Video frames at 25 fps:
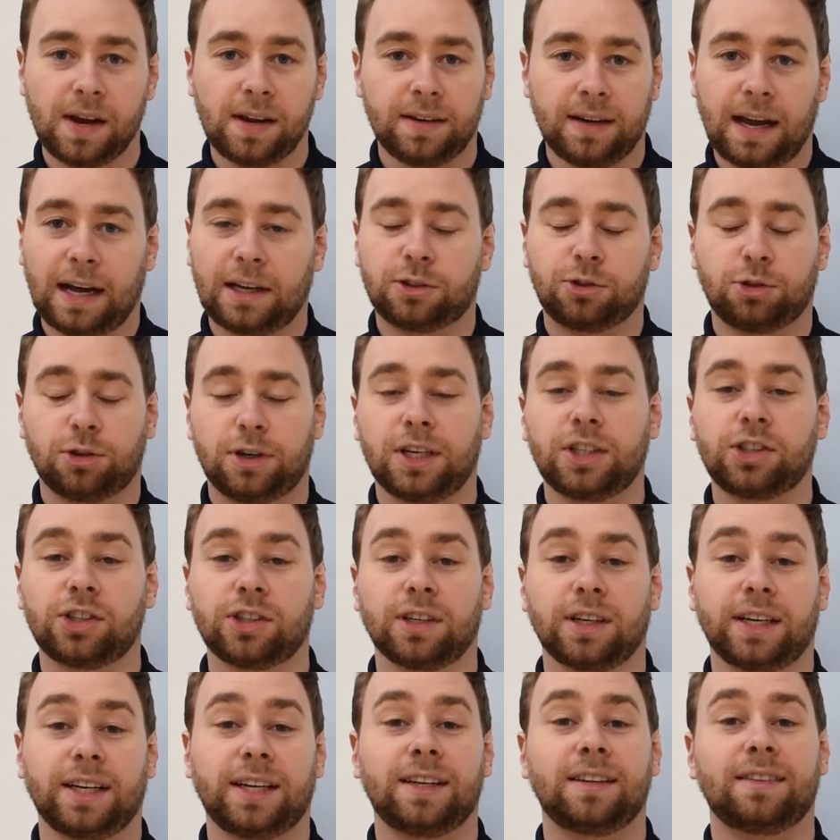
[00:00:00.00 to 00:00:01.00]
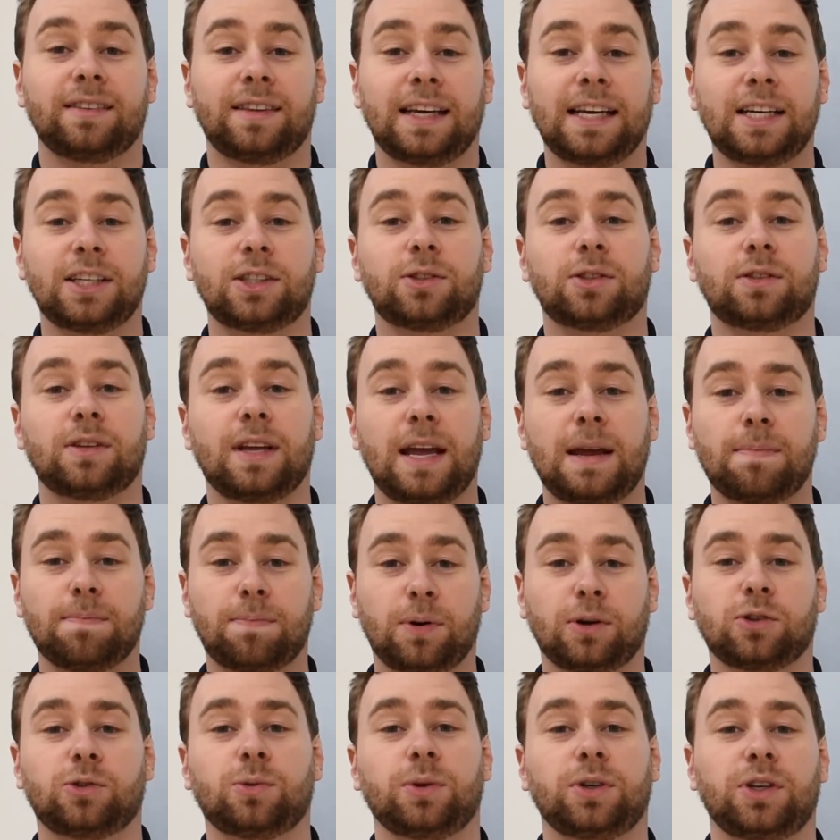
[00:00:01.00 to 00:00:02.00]
Now, traditionally, these
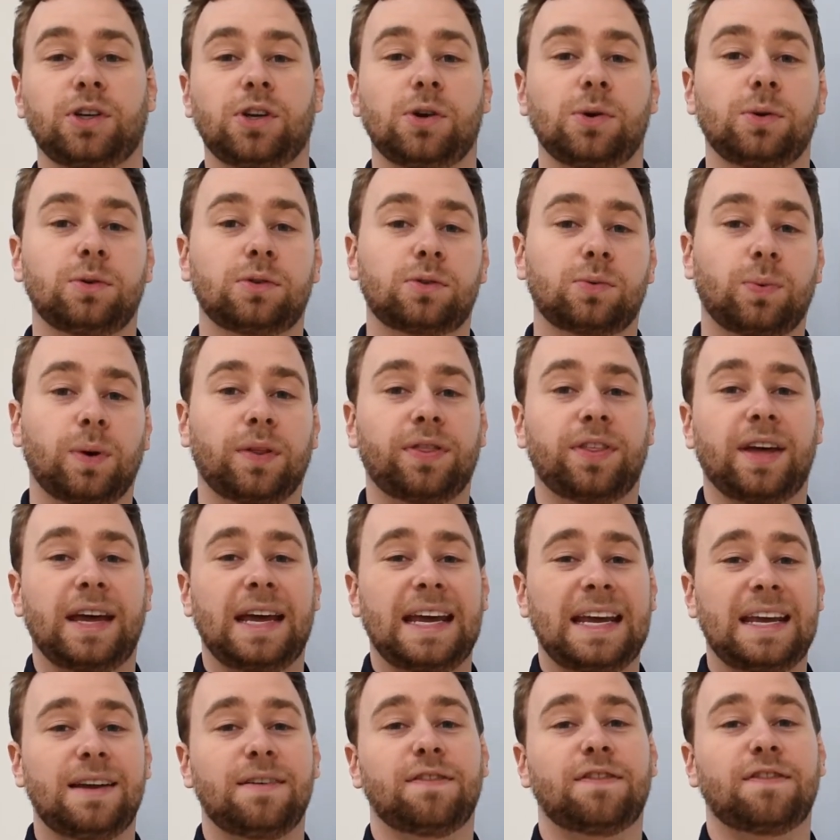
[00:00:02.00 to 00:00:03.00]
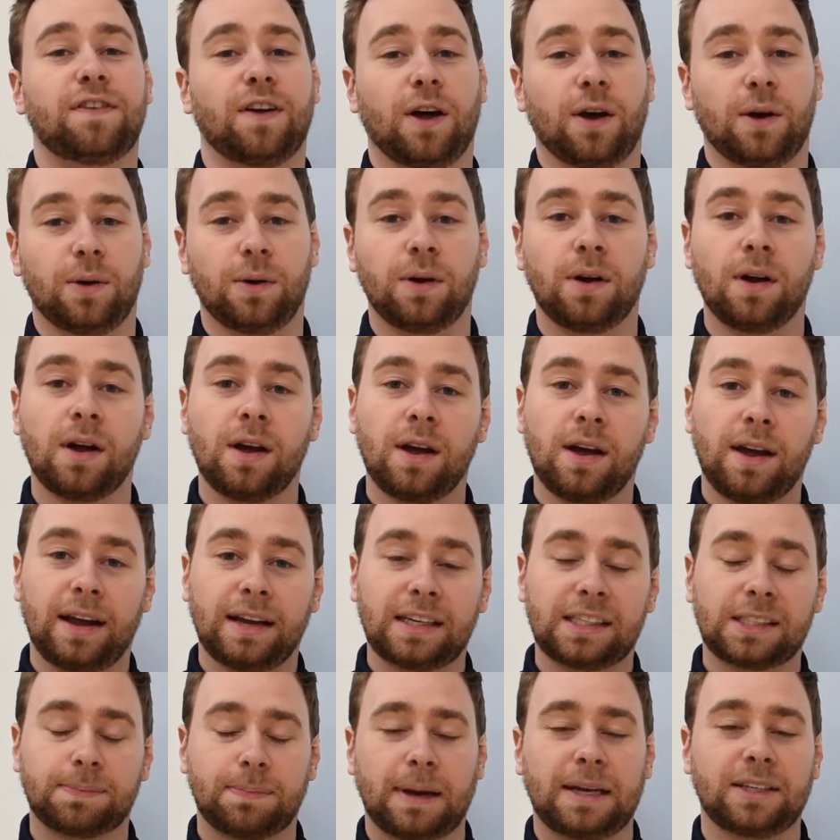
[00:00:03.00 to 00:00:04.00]
inputs were used with the heat flow
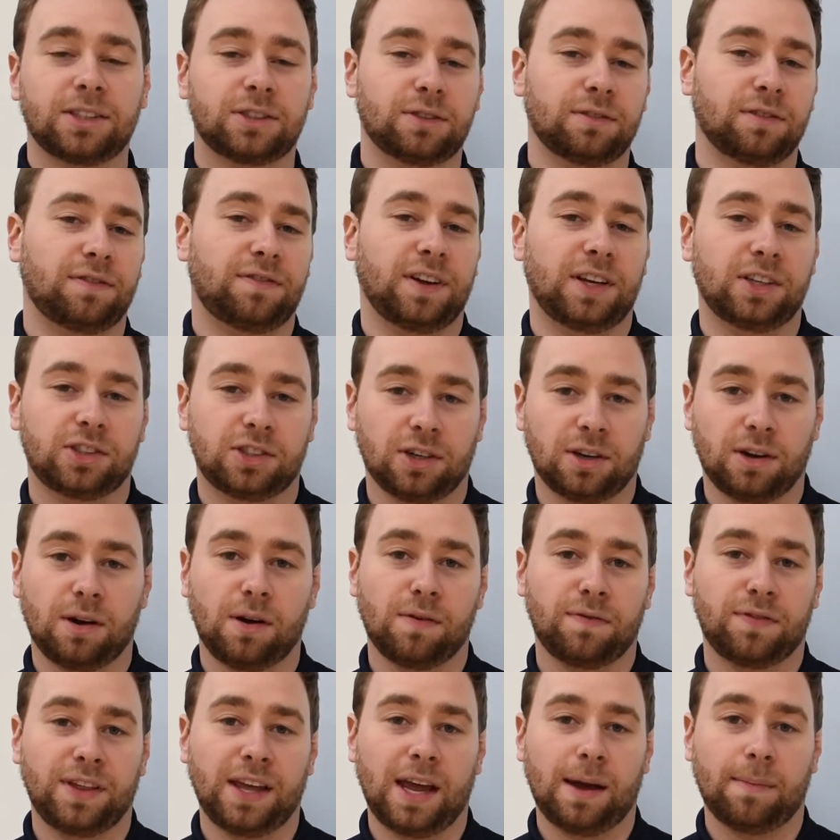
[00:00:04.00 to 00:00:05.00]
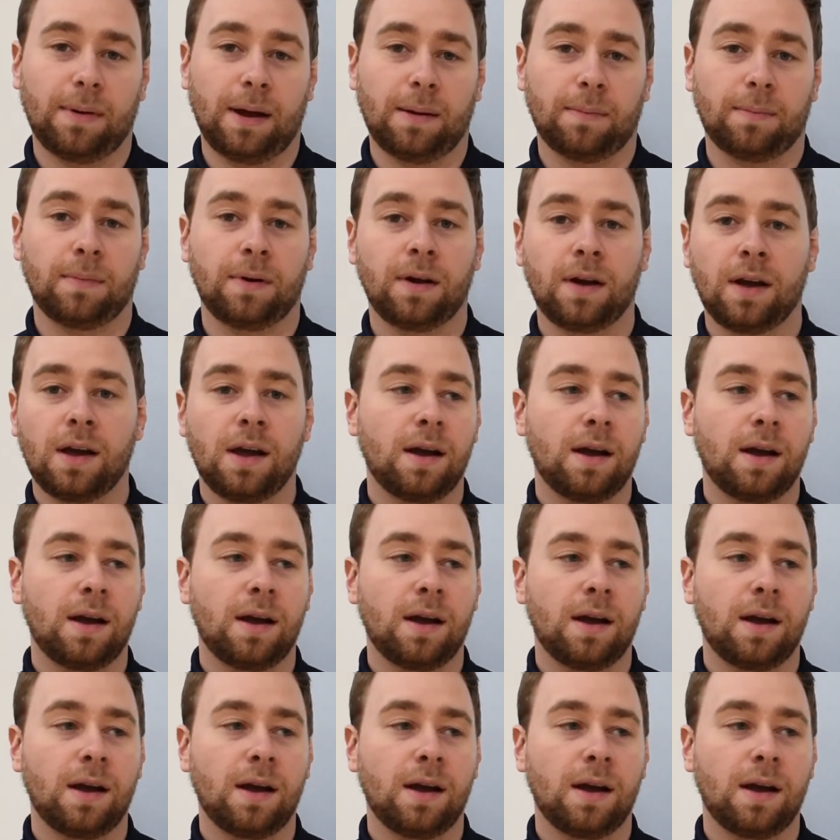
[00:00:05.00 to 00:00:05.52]
expansion feature of the MM,